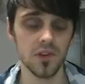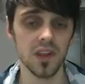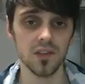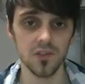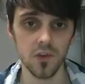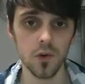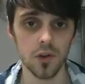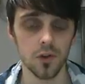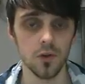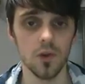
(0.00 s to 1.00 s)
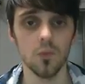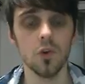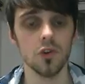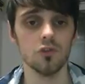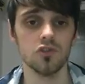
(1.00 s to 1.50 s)
needs for you and
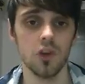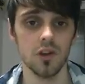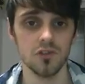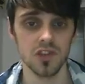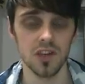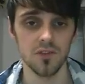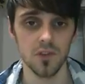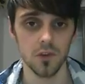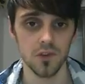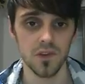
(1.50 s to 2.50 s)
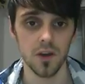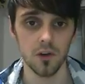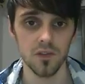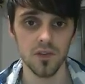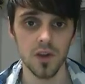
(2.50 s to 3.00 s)
what you're trying to achieve for
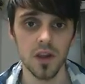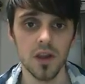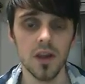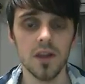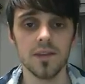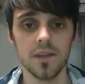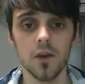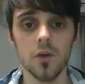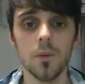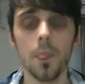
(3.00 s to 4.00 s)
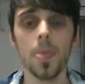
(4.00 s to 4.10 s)
yourself. So